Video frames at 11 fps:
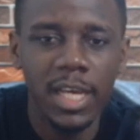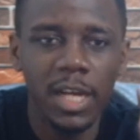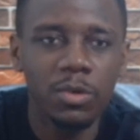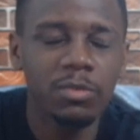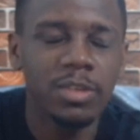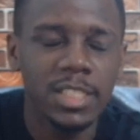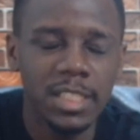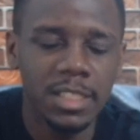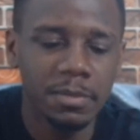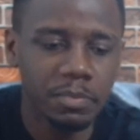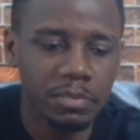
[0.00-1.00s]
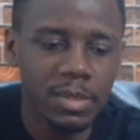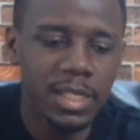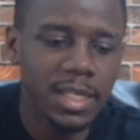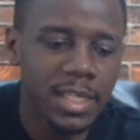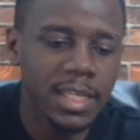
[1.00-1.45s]
and obviously
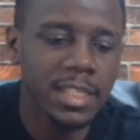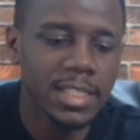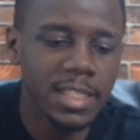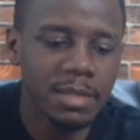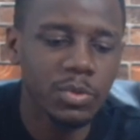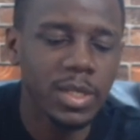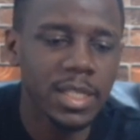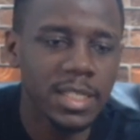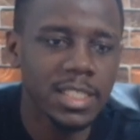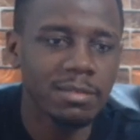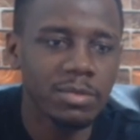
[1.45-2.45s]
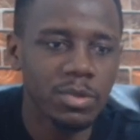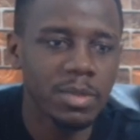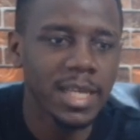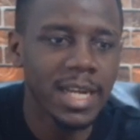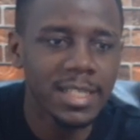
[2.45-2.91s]
get them to where they deserve to
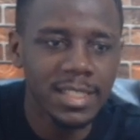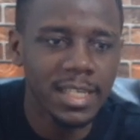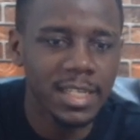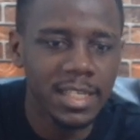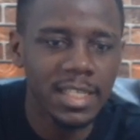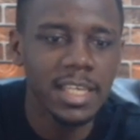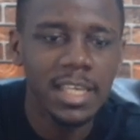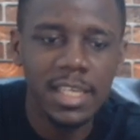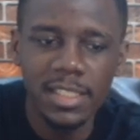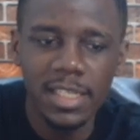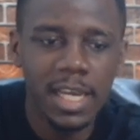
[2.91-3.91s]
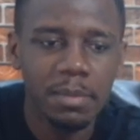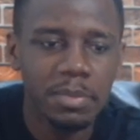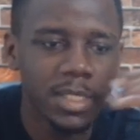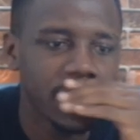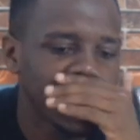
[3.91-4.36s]
be. And secondly, he's a
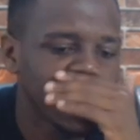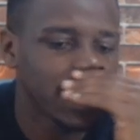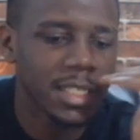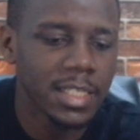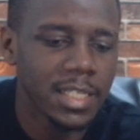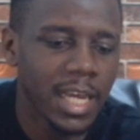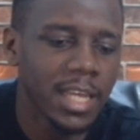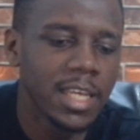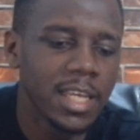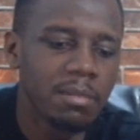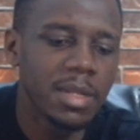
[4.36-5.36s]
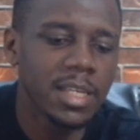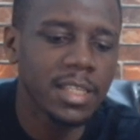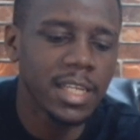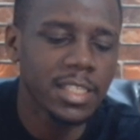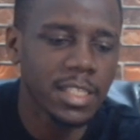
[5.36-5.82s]
captain. He's a leader, meaning
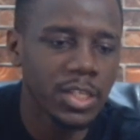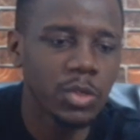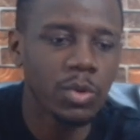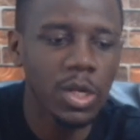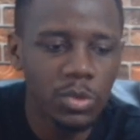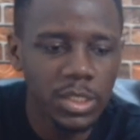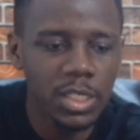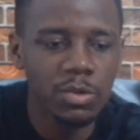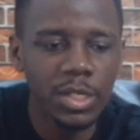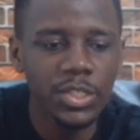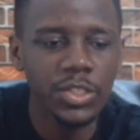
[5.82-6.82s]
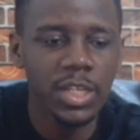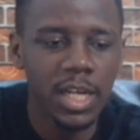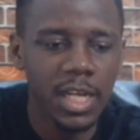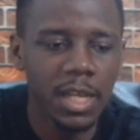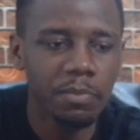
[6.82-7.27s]
that you are losing Grant
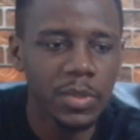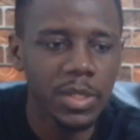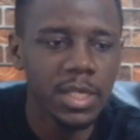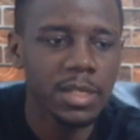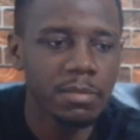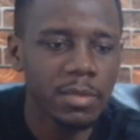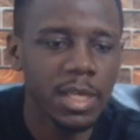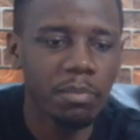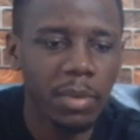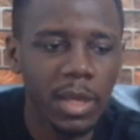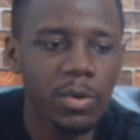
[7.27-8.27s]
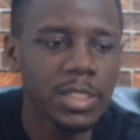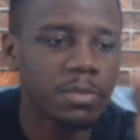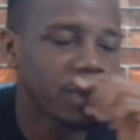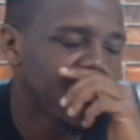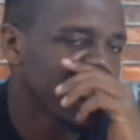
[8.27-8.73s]
Xhaka, a player who
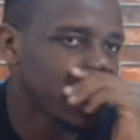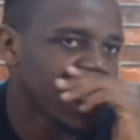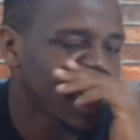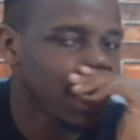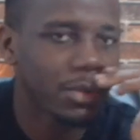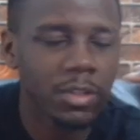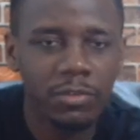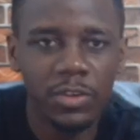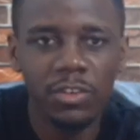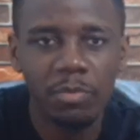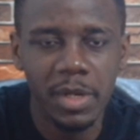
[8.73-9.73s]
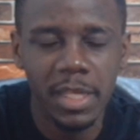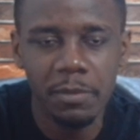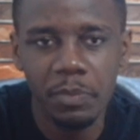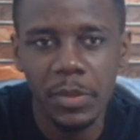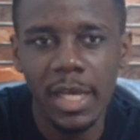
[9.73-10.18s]
has been an assistant captain in the field of
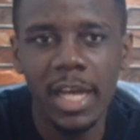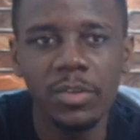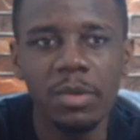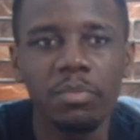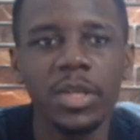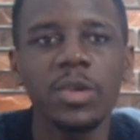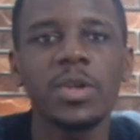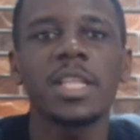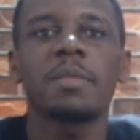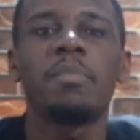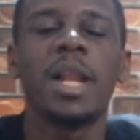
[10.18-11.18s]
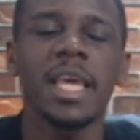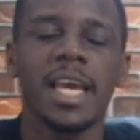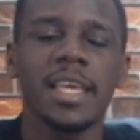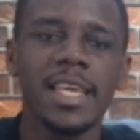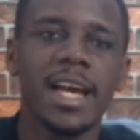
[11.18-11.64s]
play, and you're bringing another
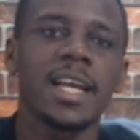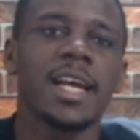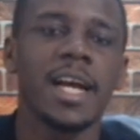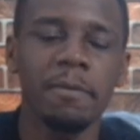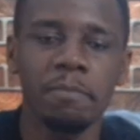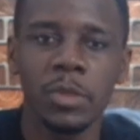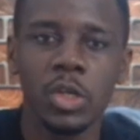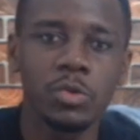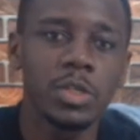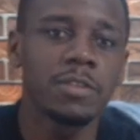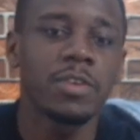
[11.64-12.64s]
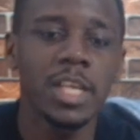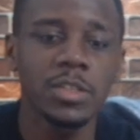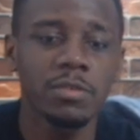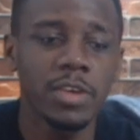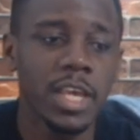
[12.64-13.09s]
player, younger, 24
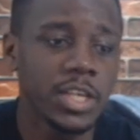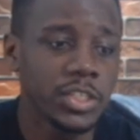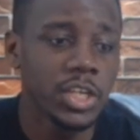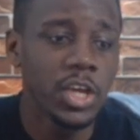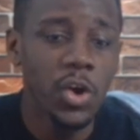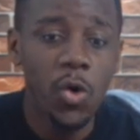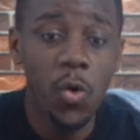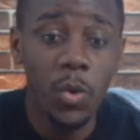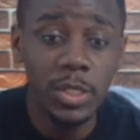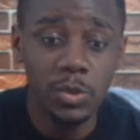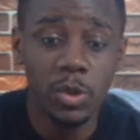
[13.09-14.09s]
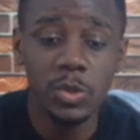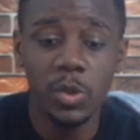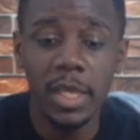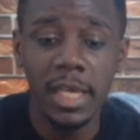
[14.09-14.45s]
years of age, who is also a